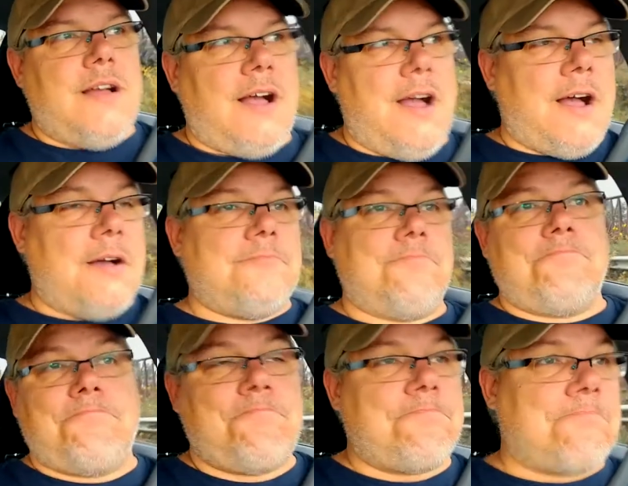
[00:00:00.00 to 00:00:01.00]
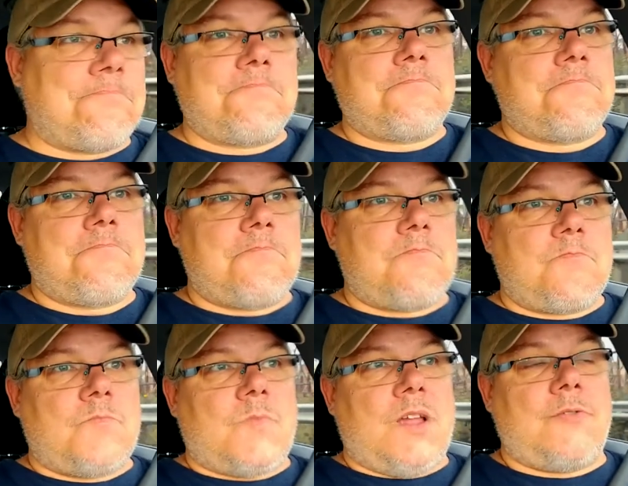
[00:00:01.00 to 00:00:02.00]
Um,
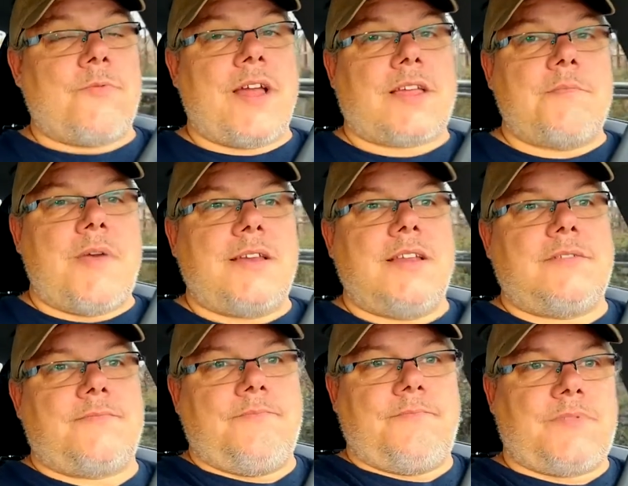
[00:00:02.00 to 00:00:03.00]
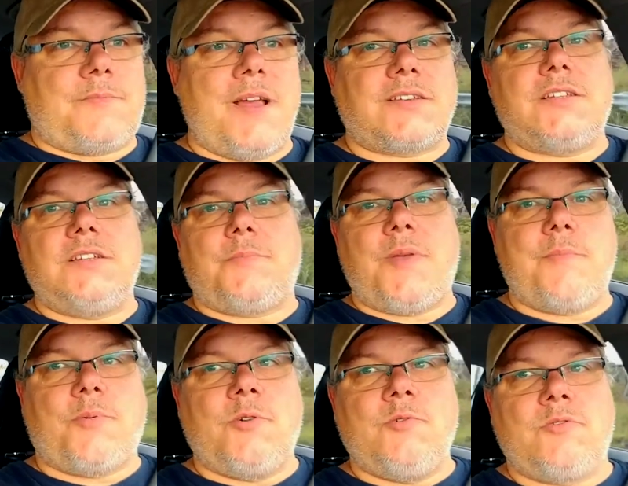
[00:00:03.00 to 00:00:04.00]
I'd recommend it, especially to
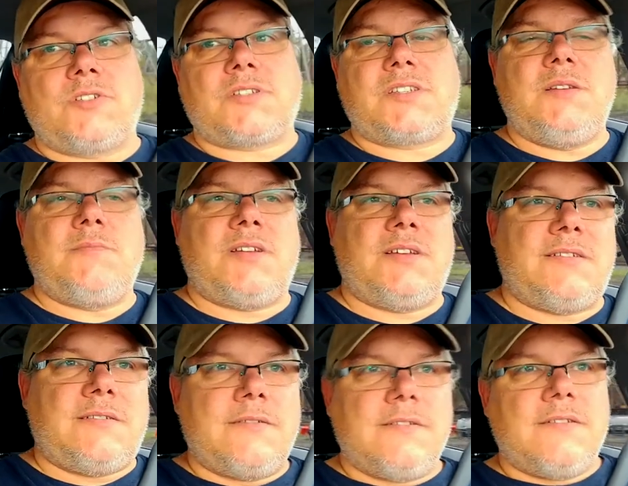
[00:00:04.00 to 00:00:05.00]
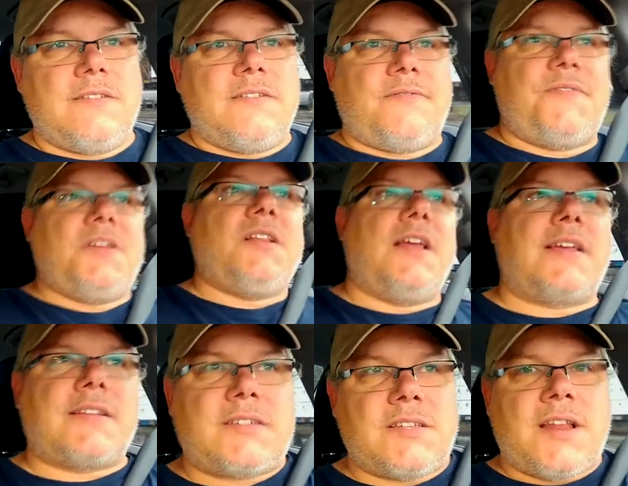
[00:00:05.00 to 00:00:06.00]
people who just seem to feel
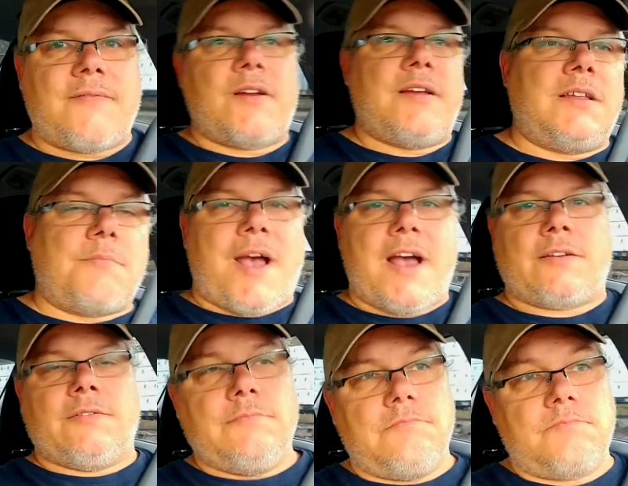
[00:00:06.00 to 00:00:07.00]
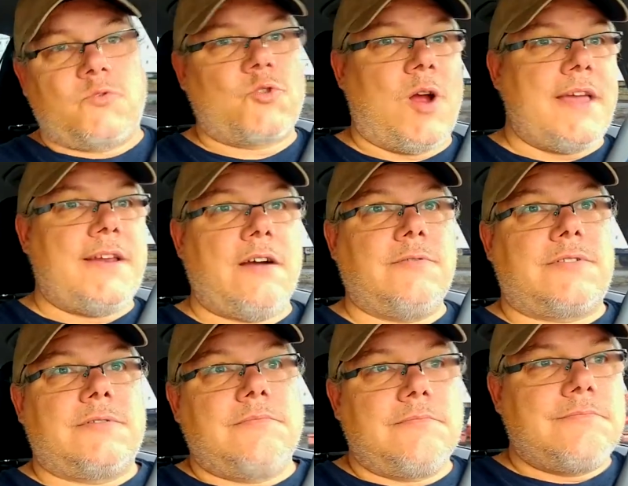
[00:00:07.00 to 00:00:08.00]
like it's a never ending battle. Try it out,